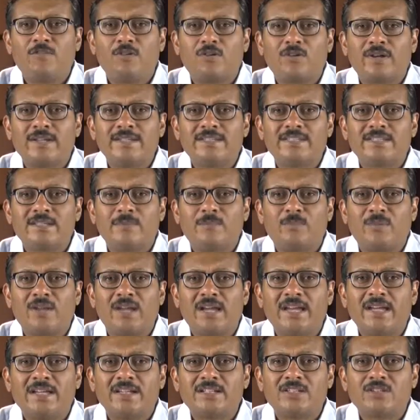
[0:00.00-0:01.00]
foreign
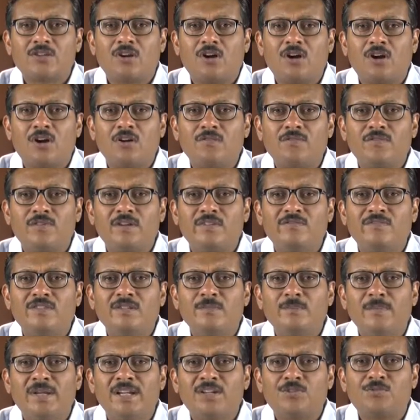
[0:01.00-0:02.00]
suppliers of
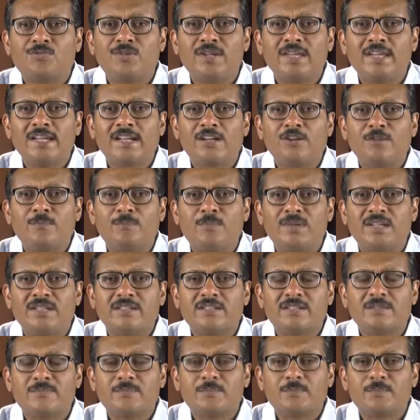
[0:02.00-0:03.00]
our military equipment.